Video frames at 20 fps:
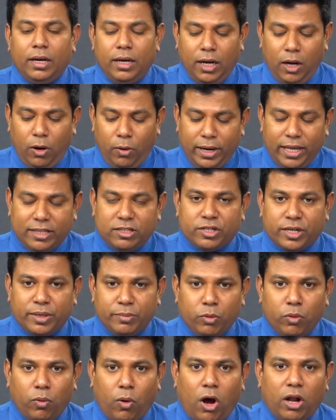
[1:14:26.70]
Now, let us
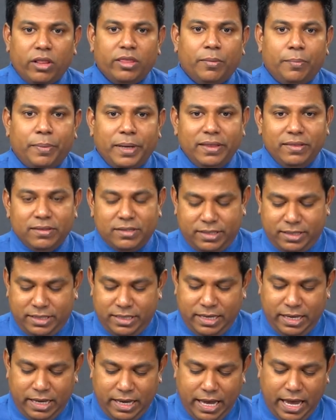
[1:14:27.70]
remove all the
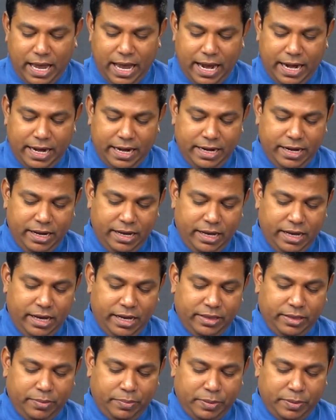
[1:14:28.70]
pins and the